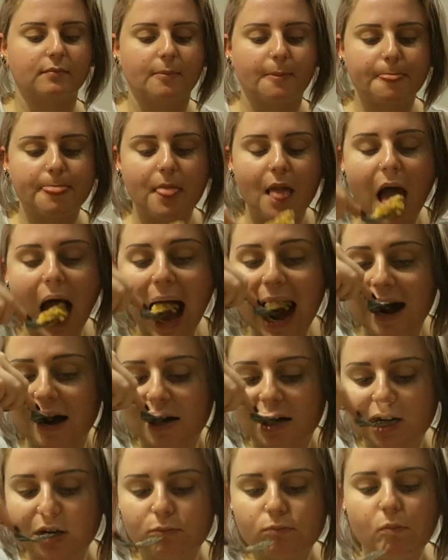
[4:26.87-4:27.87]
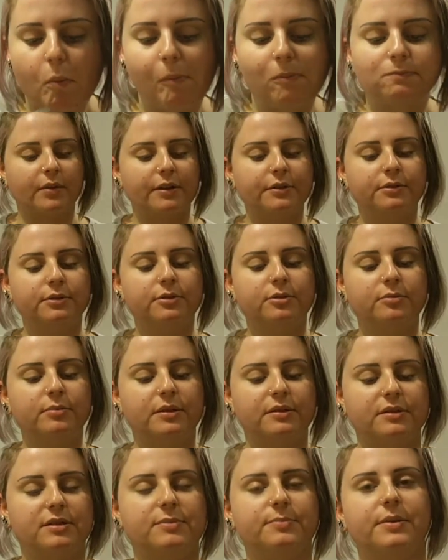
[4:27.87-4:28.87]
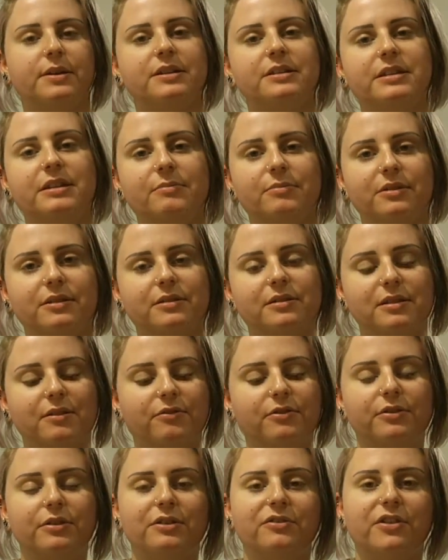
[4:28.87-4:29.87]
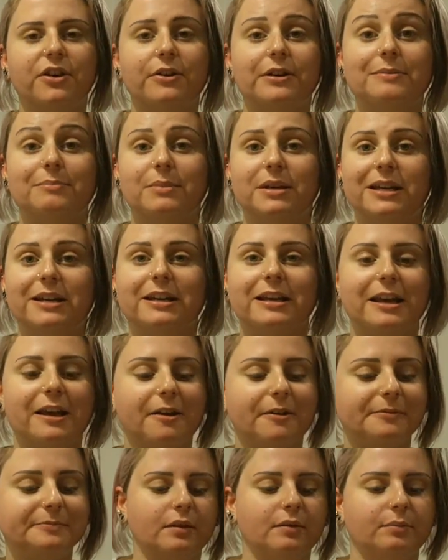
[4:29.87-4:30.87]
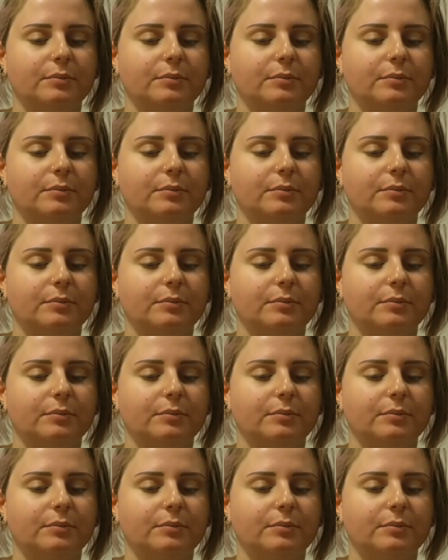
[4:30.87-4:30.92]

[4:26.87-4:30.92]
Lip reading: I don't know about spicy, but it's definitely very meaty.